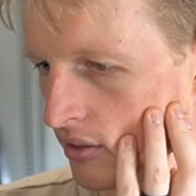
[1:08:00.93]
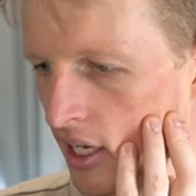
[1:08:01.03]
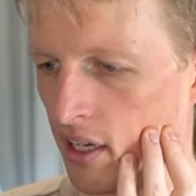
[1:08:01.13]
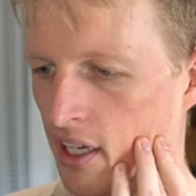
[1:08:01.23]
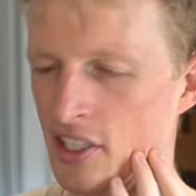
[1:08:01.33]

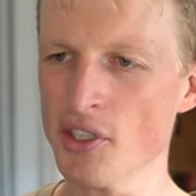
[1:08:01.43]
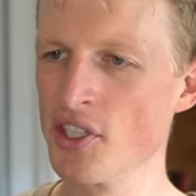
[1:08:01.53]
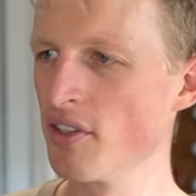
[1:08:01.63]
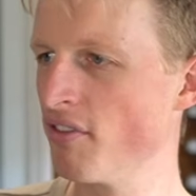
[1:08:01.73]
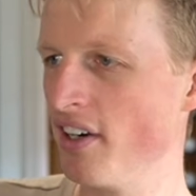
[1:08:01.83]
Yeah, it's
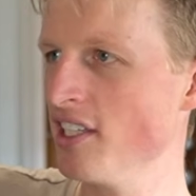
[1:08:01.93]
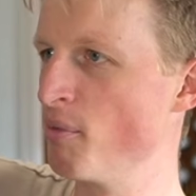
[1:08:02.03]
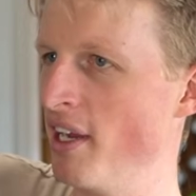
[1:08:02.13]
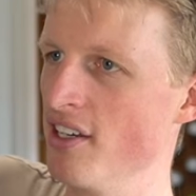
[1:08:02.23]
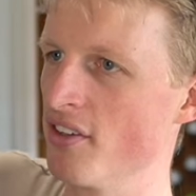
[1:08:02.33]
also very
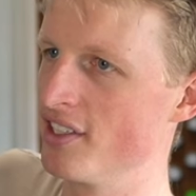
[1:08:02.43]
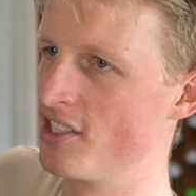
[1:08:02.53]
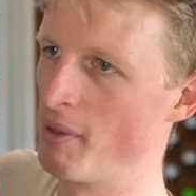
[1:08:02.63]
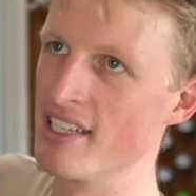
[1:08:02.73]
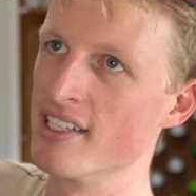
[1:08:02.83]
dependent on this
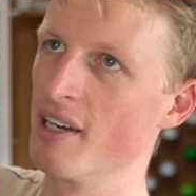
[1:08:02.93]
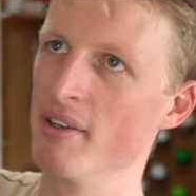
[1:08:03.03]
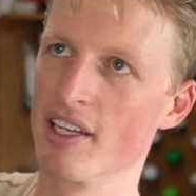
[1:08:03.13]
space that I'm in.